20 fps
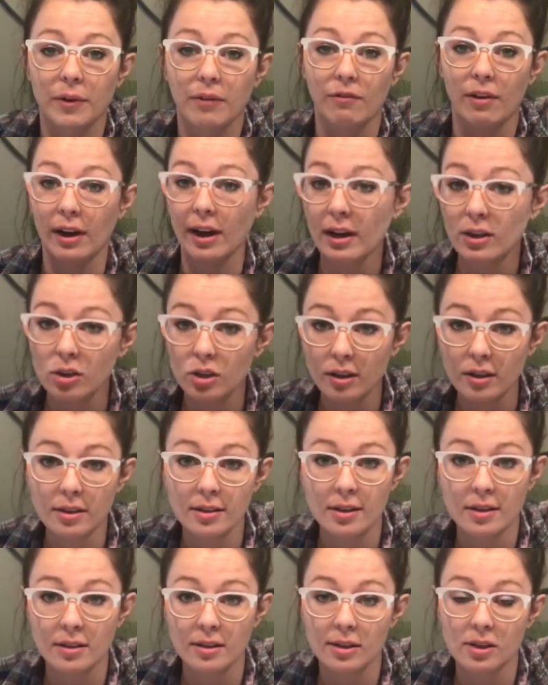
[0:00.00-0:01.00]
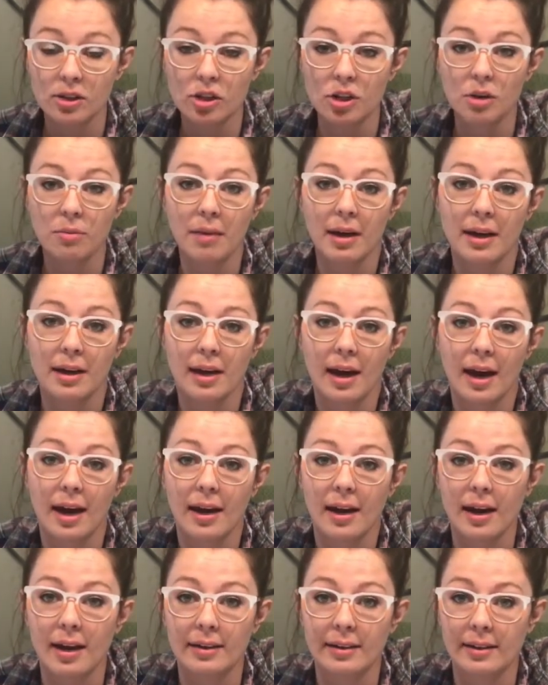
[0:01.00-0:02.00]
financial assistance you may
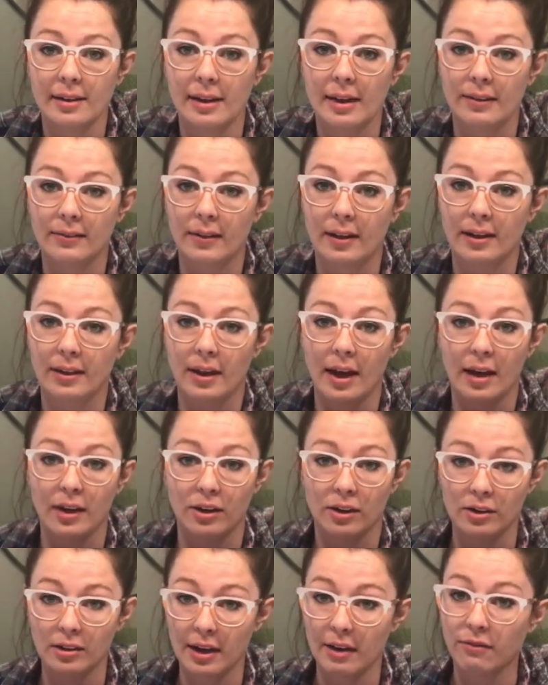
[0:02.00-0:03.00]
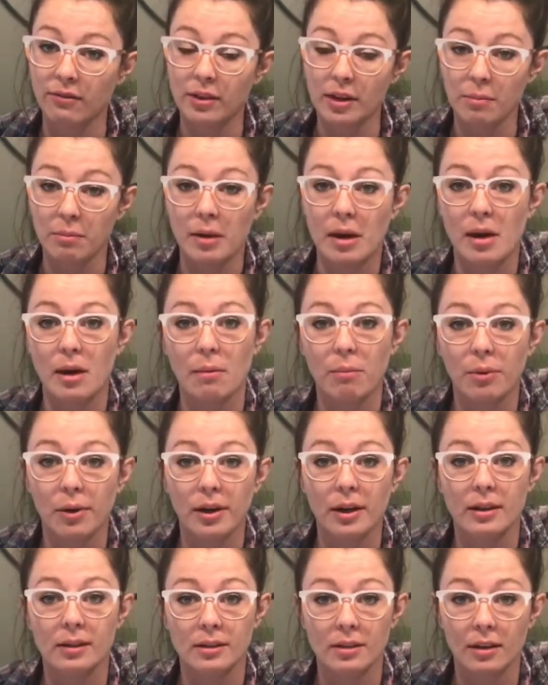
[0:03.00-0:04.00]
get, anything like that could definitely be put
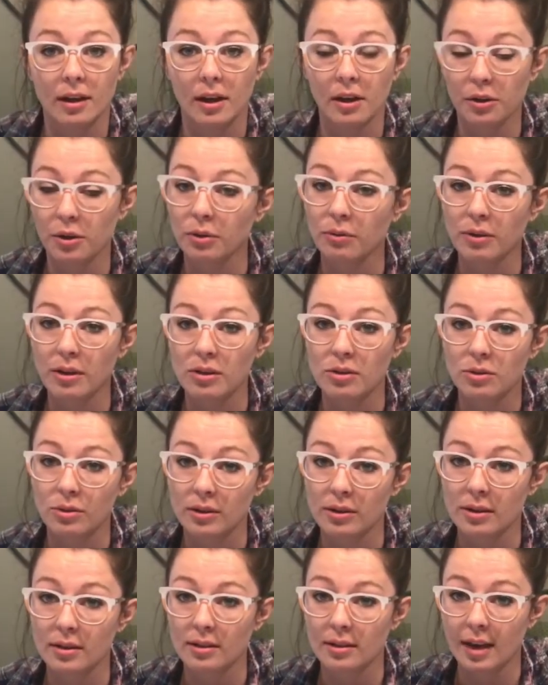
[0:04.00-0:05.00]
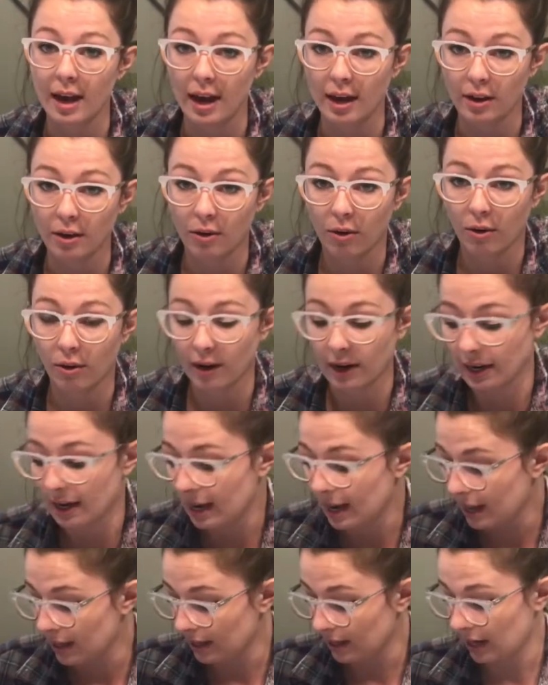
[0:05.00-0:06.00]
into the other resources category,
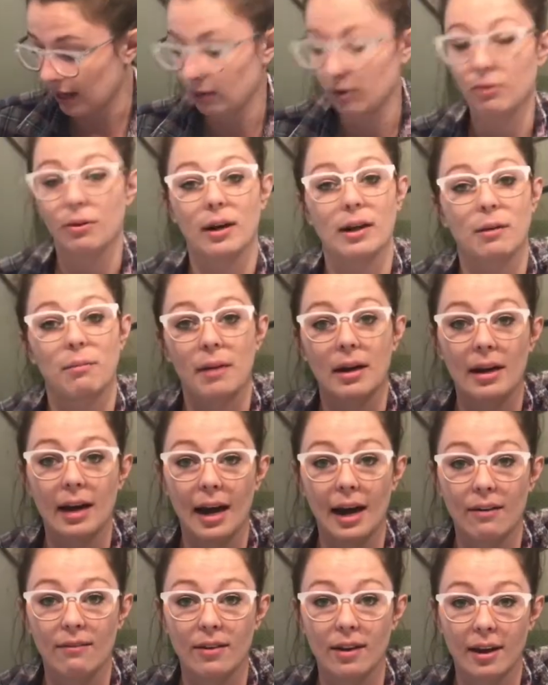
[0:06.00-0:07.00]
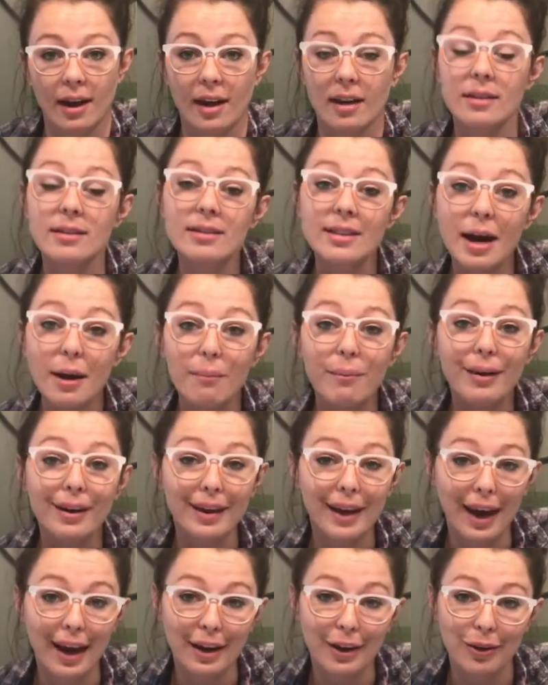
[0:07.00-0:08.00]
that I would recommend having a
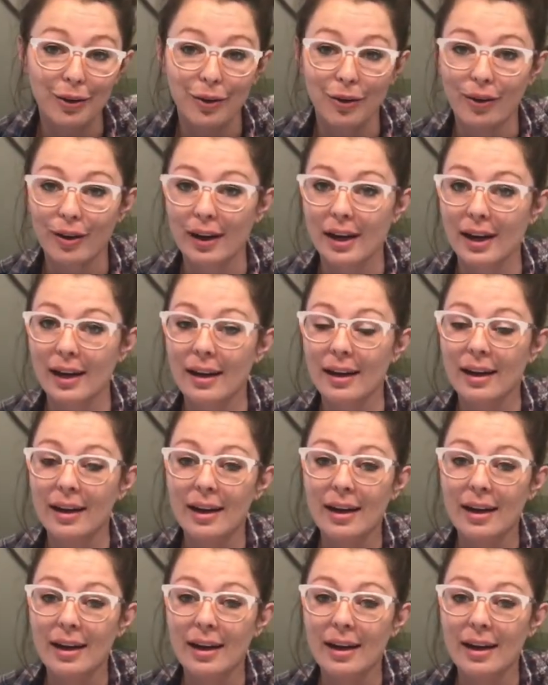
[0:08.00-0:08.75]
subcategory